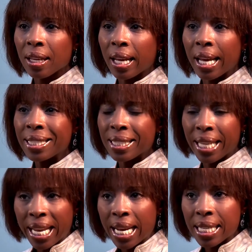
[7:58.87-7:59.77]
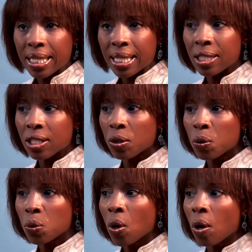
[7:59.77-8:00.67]
and dance,
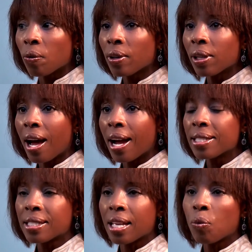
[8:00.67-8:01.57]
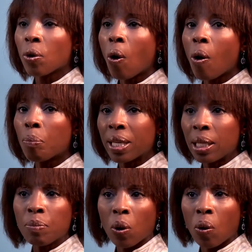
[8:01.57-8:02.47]
to realize that we're all
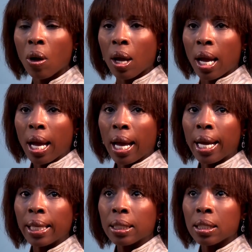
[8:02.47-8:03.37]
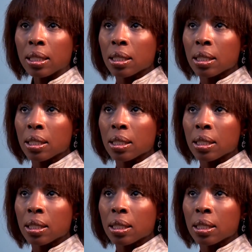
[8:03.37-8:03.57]
people and